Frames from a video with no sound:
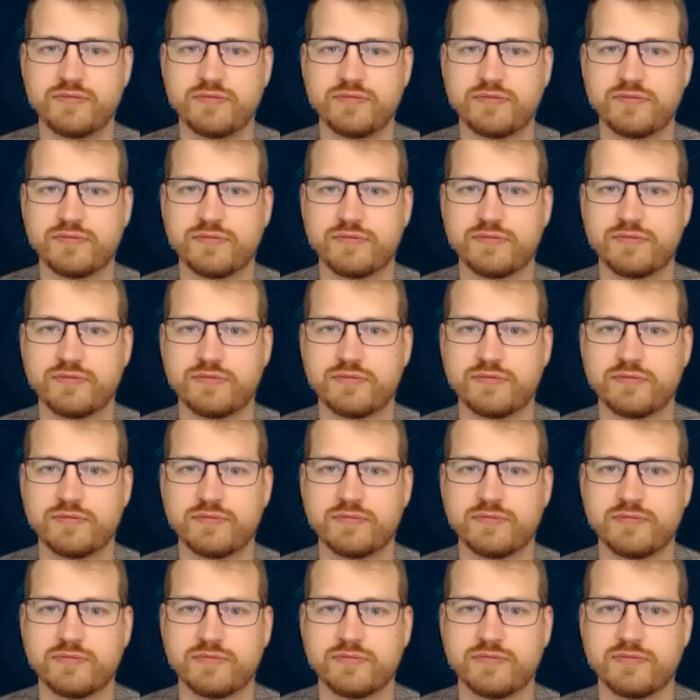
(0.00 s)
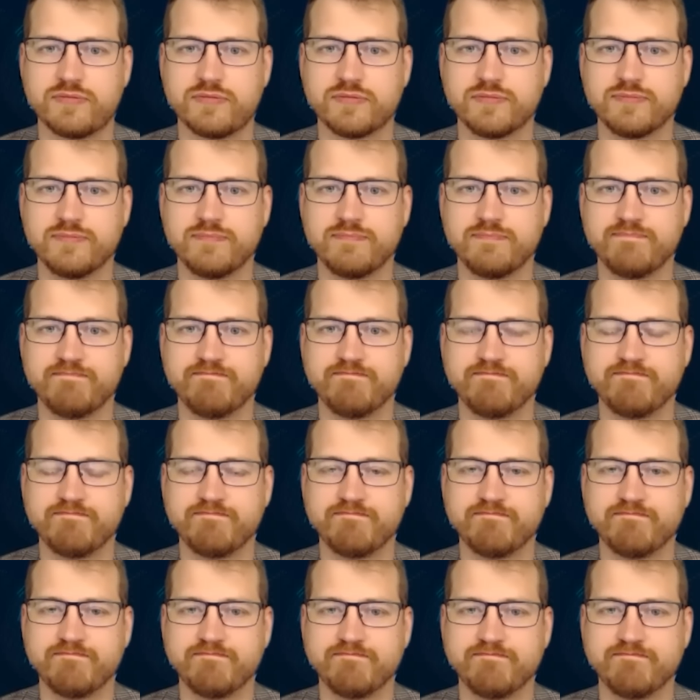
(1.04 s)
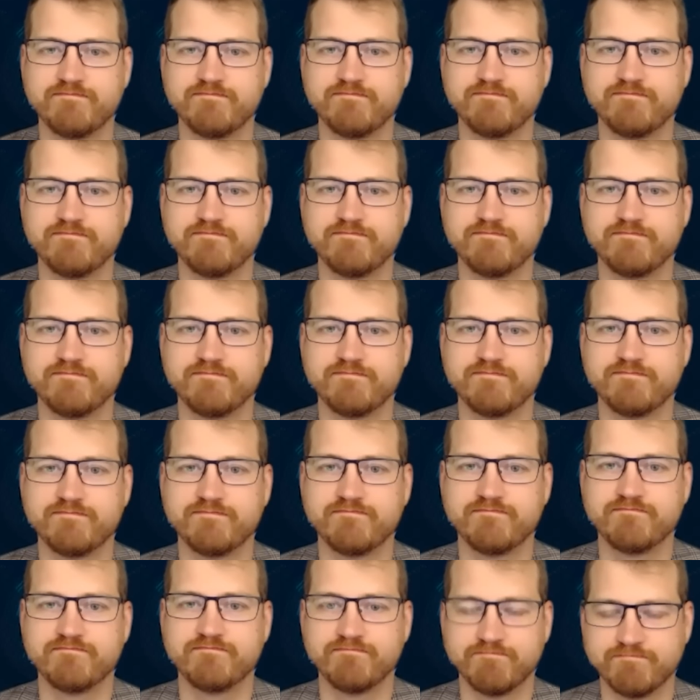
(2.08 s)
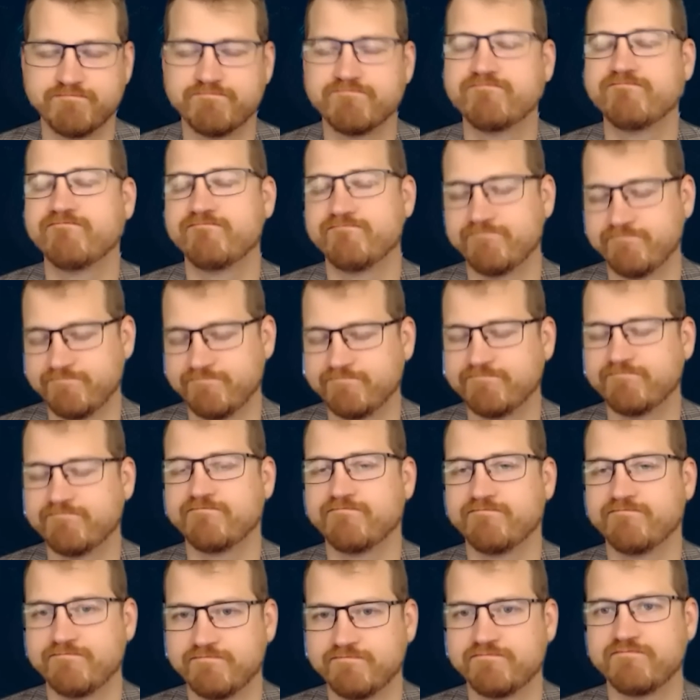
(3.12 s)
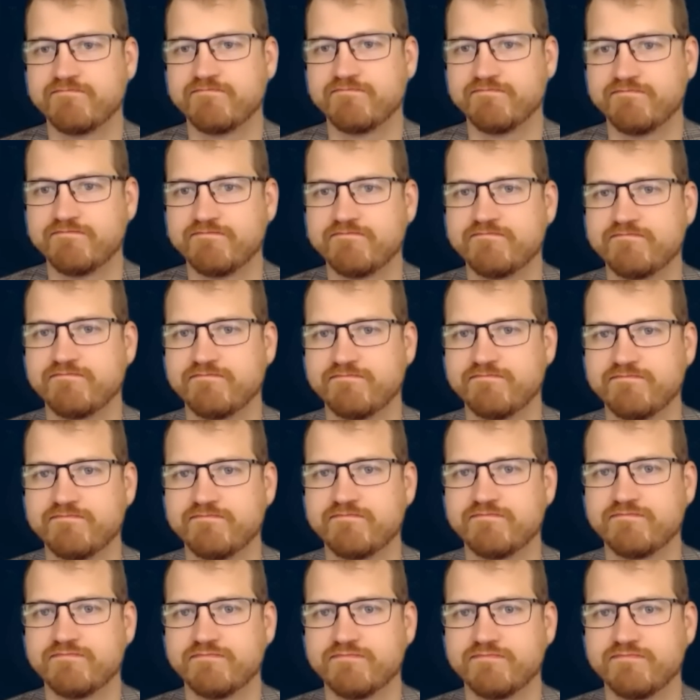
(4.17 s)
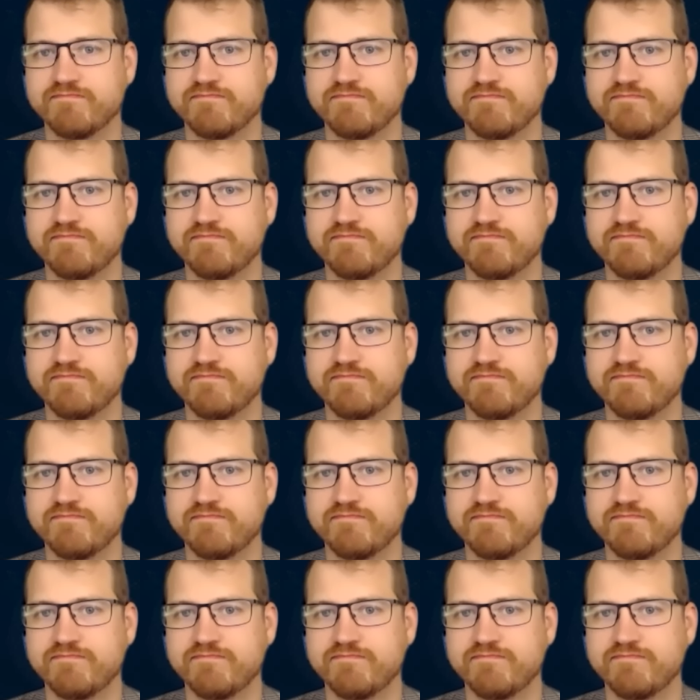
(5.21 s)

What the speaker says: The person shown says nothing.